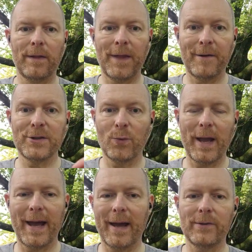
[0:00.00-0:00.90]
there is a
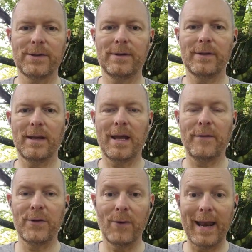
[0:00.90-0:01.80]
way out
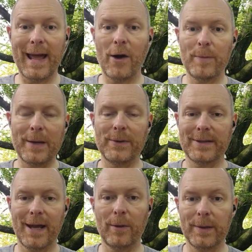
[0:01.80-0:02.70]
if you allow people
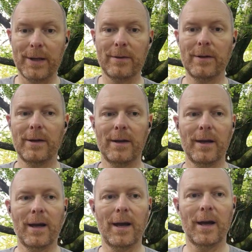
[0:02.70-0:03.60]
to help you,
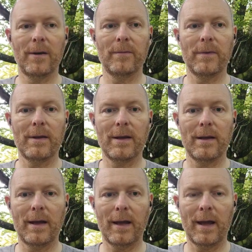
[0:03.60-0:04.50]

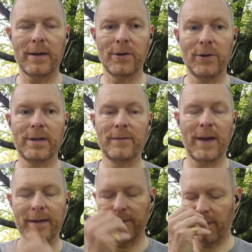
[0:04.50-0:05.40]
and you're looking
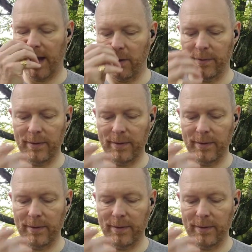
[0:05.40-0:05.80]
for help.